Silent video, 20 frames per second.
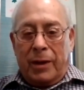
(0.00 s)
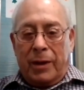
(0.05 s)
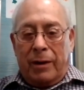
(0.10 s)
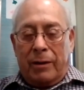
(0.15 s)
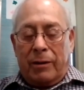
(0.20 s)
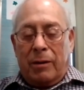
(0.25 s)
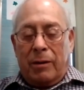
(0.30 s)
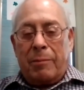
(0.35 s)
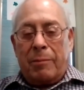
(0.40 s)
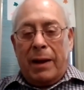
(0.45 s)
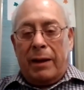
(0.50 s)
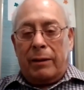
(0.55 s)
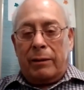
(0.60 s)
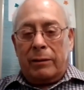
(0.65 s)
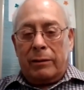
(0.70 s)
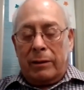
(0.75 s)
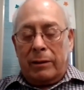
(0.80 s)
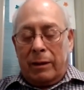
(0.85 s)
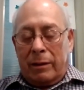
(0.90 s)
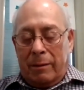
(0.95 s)
are
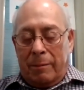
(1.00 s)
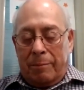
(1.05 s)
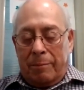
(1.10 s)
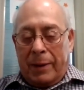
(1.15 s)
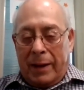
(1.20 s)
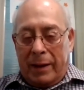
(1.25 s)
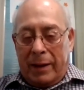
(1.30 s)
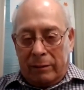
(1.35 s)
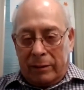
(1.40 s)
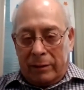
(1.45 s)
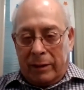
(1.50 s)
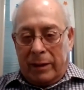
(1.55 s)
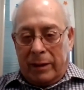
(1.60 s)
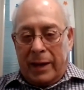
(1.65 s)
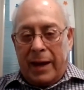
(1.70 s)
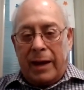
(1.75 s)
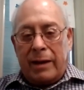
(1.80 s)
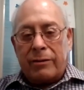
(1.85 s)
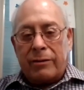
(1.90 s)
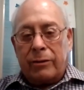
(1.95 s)
compiled
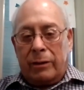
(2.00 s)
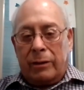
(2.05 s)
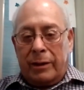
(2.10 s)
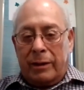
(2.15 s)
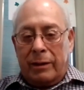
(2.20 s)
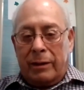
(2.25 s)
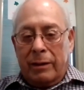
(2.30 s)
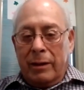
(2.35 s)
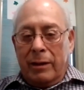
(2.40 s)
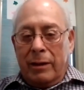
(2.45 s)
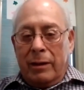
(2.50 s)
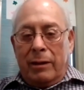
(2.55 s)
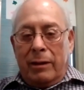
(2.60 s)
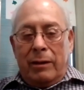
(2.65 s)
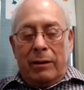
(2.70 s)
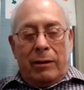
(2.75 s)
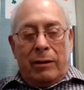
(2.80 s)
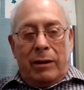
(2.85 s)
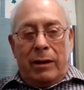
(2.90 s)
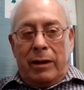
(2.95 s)
annually.
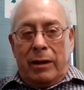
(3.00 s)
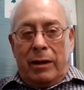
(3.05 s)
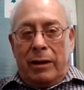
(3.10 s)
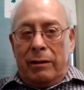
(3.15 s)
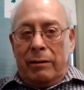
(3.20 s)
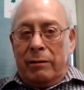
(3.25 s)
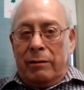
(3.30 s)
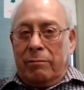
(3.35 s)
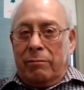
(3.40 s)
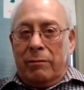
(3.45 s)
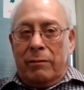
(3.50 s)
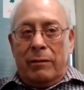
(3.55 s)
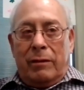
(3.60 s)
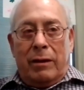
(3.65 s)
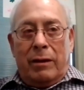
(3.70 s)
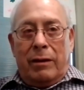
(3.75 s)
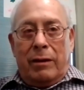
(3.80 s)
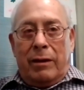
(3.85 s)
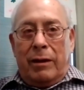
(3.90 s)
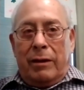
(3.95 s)
And
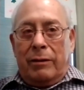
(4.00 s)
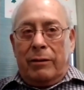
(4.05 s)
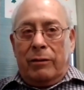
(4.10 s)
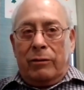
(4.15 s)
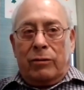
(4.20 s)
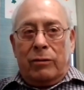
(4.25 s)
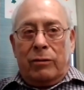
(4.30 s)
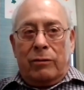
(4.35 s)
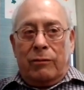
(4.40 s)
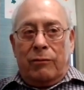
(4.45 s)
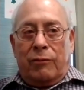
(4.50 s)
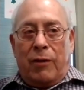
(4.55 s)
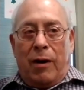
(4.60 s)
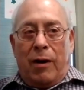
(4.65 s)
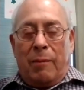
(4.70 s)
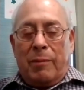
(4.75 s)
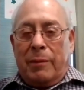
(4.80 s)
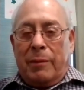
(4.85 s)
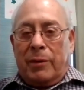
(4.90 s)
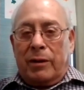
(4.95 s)
the
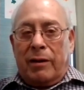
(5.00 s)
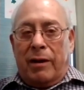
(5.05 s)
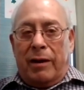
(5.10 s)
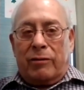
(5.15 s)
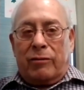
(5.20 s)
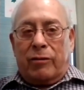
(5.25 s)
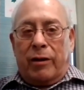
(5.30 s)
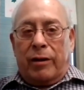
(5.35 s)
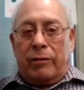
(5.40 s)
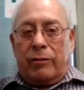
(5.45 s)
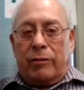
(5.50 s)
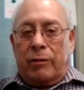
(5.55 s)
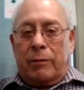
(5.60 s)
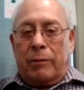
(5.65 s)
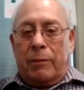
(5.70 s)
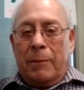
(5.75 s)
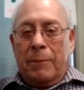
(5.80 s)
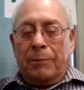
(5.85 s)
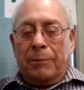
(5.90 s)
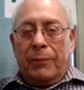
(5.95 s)
farm labor contractors
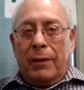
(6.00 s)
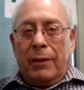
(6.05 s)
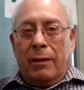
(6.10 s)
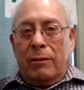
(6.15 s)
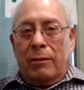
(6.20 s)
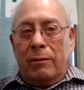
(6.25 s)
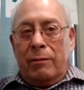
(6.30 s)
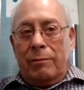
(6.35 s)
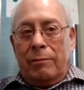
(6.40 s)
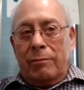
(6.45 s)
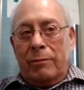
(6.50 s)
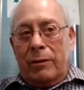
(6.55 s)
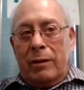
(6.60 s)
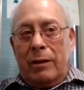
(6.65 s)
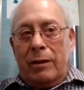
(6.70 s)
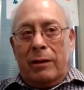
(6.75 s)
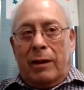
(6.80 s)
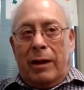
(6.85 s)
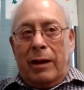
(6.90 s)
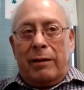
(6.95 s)

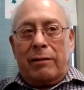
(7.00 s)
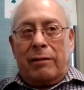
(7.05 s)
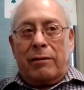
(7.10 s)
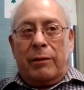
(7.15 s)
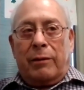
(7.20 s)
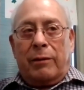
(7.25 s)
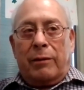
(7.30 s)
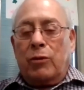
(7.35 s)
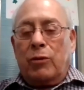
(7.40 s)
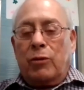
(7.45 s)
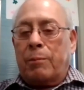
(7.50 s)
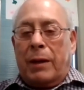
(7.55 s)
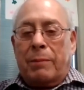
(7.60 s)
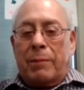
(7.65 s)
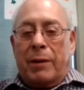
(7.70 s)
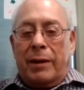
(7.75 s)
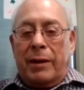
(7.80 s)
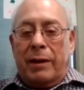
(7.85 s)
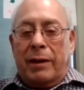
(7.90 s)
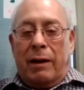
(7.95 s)
a lot of times don't pay
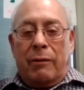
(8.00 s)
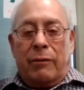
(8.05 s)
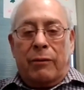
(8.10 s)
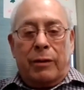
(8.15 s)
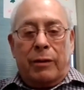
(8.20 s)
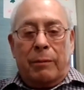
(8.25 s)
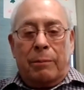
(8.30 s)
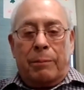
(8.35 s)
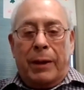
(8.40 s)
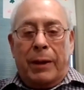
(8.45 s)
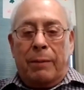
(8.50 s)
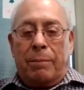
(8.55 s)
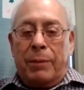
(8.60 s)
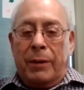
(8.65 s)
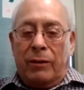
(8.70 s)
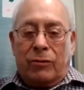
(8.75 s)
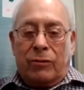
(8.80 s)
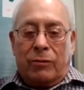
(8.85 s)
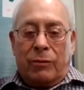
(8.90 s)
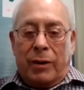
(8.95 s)
by the hour; they pay
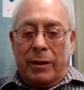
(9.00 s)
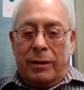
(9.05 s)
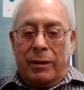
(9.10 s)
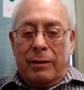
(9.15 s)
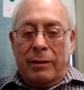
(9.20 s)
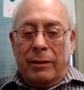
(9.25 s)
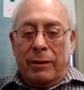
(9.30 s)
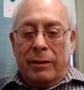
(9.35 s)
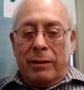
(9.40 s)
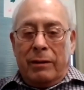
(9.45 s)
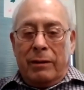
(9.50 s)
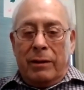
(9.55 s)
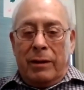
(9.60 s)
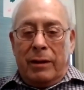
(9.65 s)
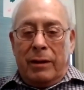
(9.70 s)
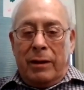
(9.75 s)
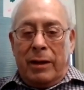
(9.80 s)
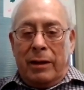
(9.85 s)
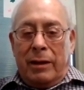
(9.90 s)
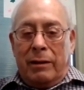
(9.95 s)
piece rate.
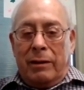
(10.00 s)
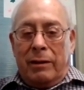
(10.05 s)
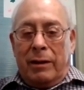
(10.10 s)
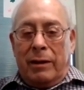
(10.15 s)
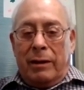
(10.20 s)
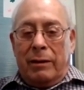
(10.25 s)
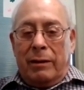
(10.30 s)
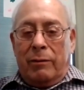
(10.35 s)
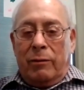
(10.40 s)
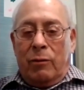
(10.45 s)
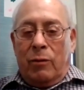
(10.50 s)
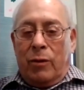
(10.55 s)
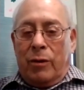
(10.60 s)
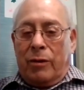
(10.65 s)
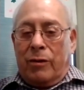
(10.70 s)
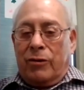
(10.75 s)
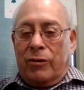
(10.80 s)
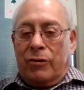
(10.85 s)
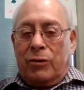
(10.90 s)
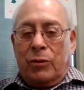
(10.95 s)
And
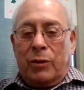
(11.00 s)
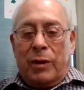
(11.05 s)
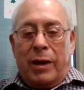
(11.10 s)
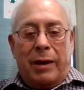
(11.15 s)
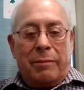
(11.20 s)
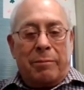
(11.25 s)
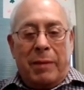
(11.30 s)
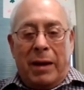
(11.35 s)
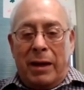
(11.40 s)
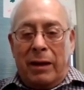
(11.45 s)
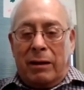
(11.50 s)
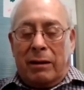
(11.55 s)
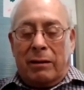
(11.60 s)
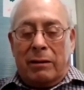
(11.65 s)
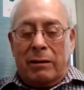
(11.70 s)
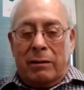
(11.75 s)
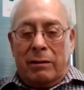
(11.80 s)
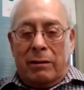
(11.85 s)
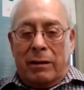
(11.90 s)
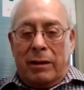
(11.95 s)
workers do not make
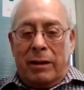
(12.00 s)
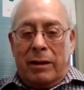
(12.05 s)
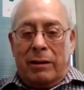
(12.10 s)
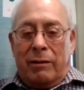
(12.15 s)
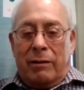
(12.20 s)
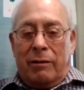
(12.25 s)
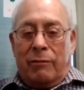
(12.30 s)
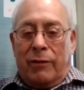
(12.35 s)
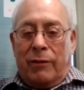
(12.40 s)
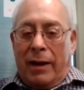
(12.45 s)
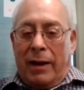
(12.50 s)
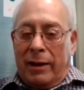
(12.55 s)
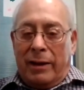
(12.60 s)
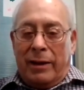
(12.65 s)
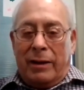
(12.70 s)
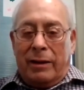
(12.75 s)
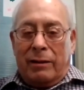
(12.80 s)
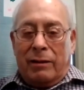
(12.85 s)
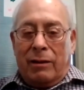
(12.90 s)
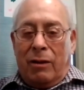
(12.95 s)
it, and they're
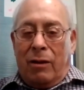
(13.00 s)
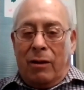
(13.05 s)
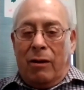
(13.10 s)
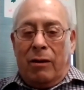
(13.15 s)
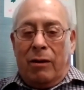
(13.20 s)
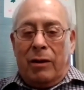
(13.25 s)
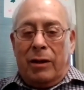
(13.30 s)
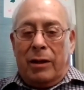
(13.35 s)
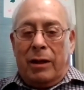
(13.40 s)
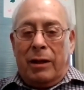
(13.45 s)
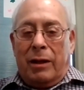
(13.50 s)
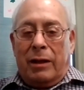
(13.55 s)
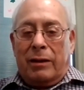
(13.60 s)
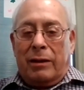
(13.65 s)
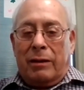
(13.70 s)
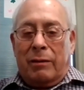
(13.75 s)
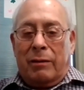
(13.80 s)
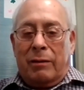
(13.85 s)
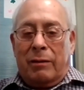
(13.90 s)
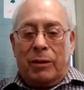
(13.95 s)
violating the law.
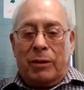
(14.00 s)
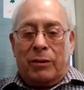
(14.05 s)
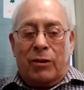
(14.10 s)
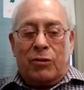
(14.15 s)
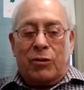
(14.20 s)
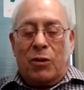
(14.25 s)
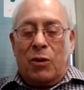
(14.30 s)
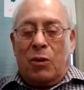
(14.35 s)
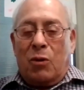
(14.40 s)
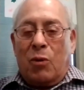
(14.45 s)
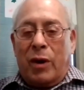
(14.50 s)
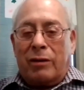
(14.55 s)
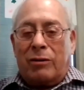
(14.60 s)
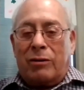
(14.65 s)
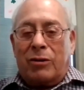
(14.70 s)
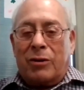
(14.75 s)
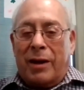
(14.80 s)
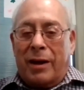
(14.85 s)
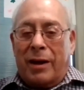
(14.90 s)
But there's no way to